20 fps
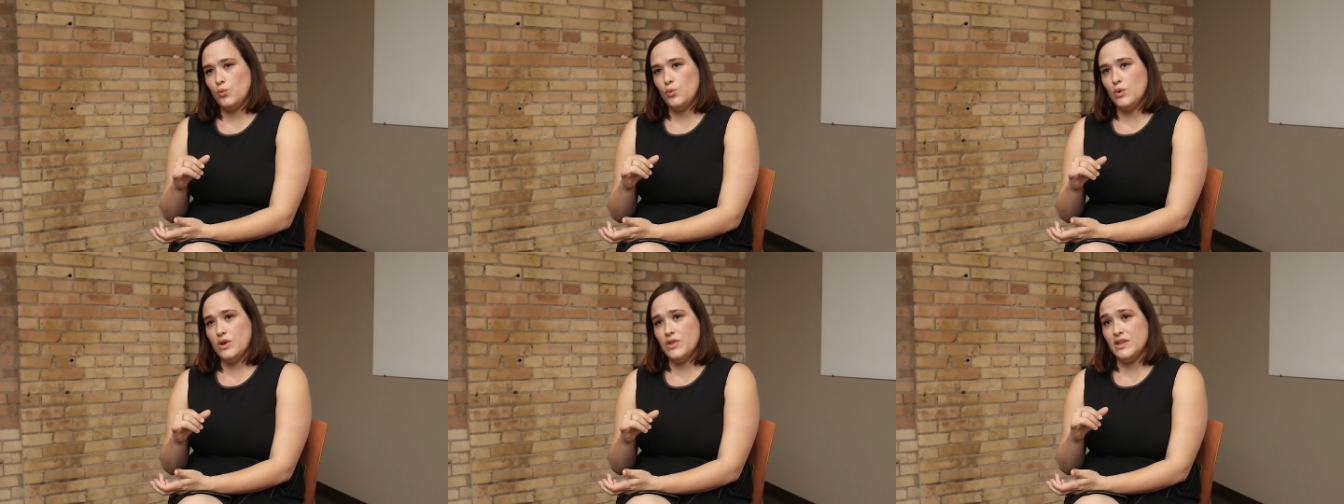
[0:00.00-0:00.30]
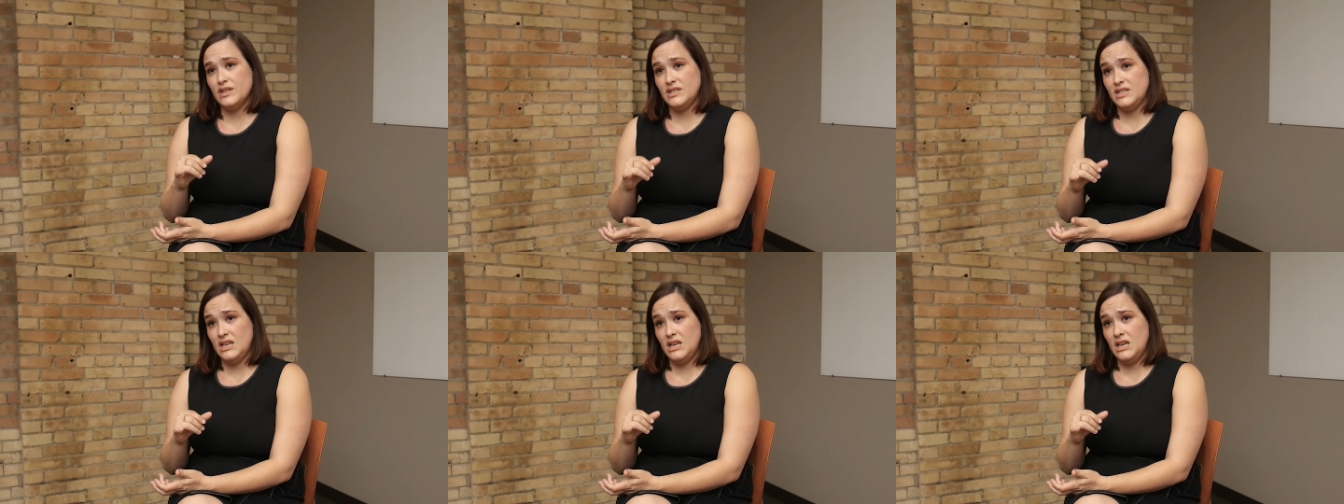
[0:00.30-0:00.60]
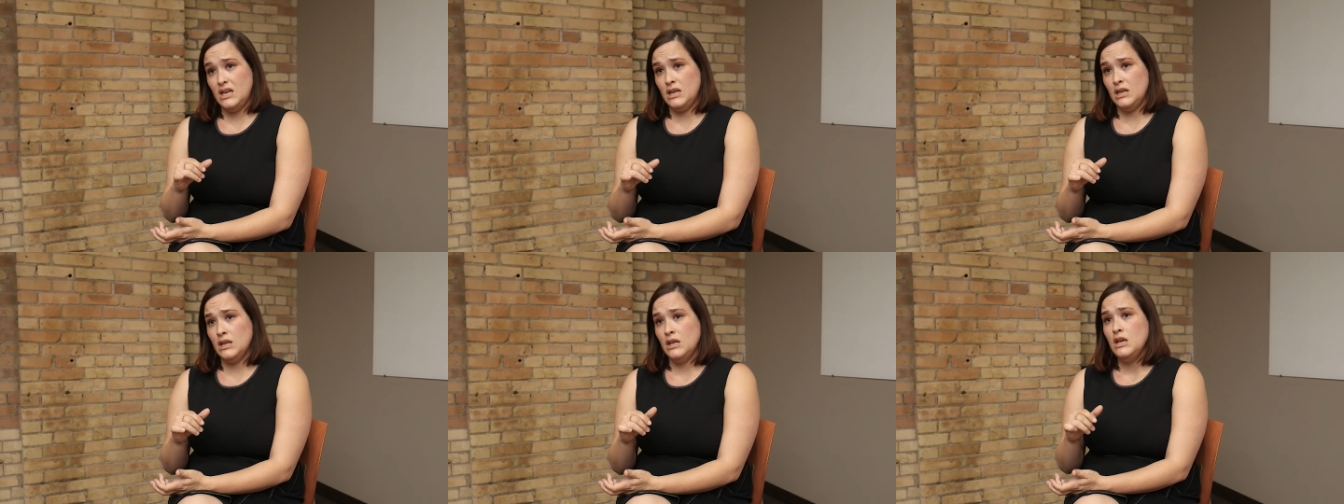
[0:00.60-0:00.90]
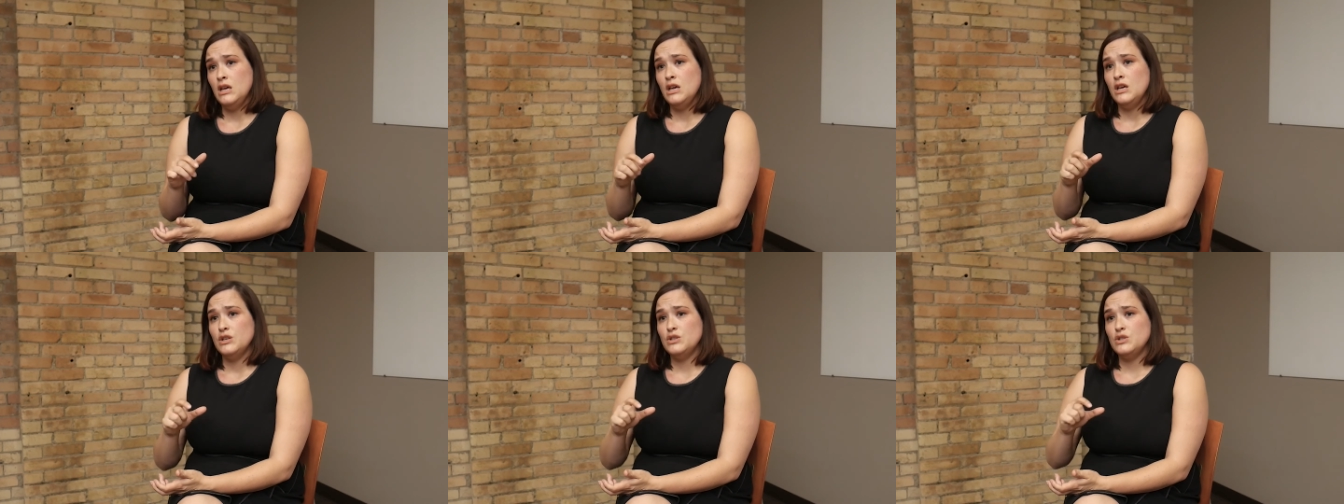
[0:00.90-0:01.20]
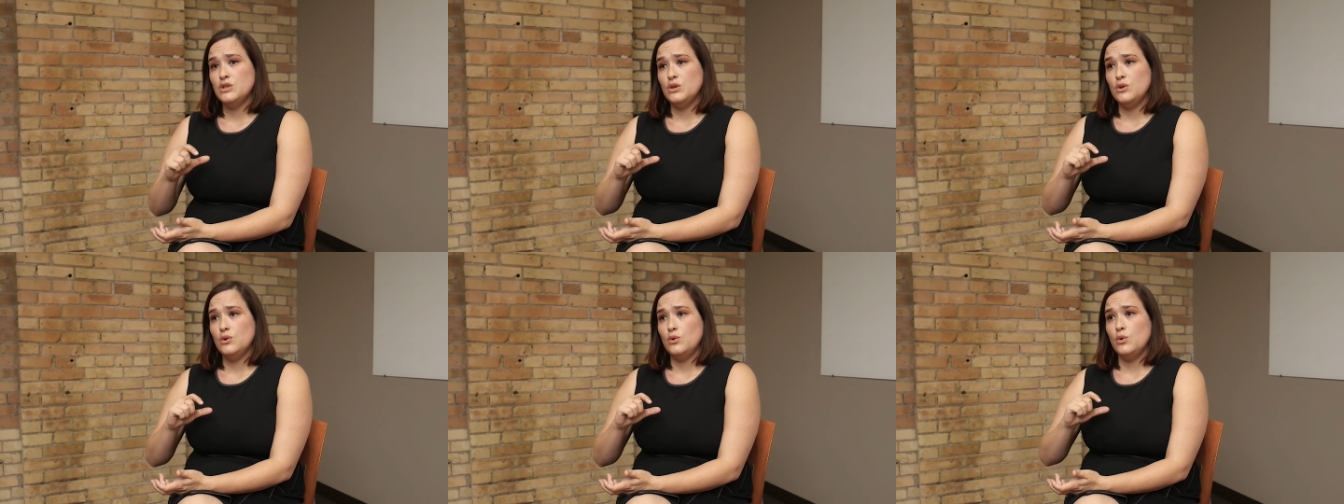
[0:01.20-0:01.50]
with the teen
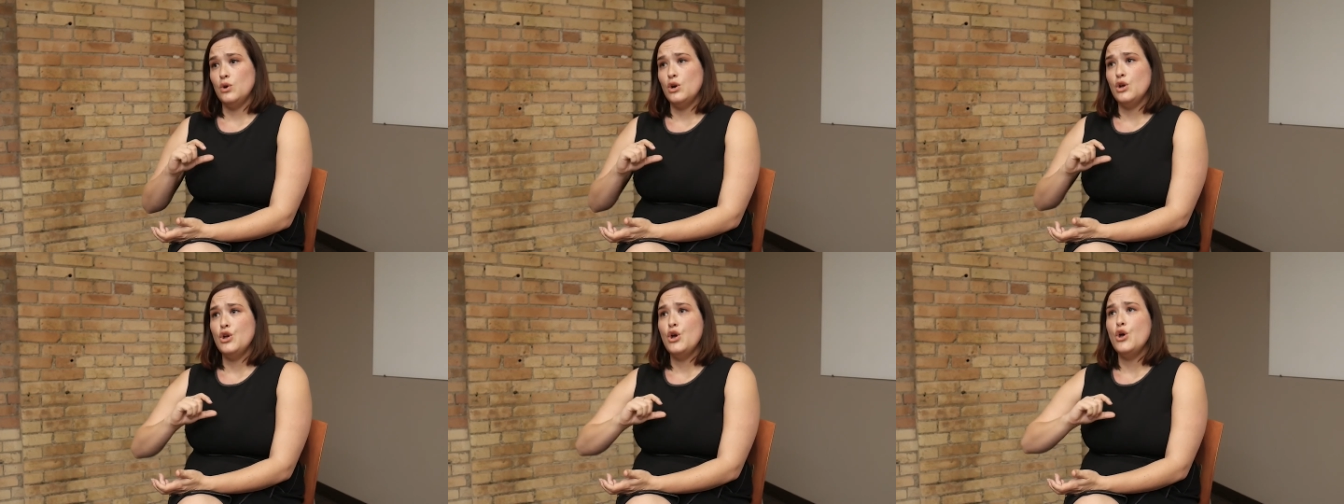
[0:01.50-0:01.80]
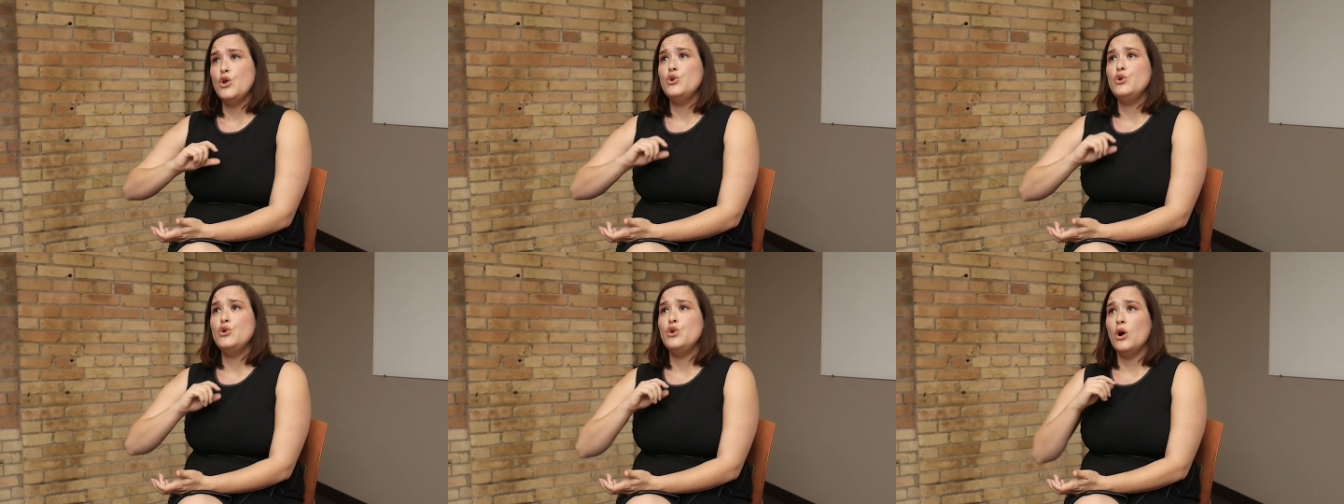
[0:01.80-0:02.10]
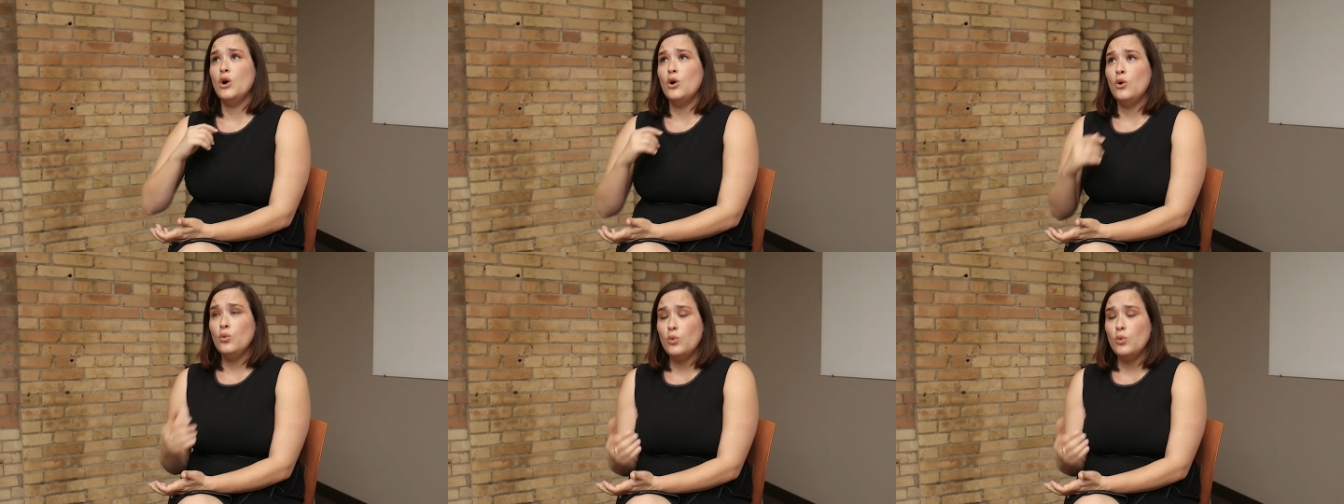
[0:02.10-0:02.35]
to know